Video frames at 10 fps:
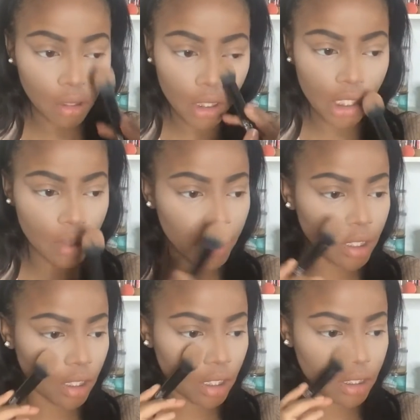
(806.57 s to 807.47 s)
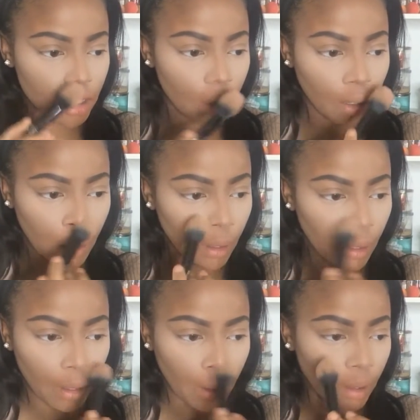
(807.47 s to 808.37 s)
You can just put the concealer
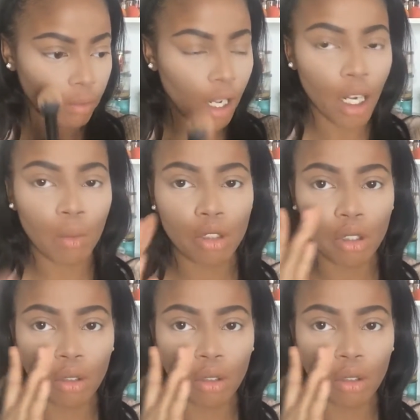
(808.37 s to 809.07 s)
right up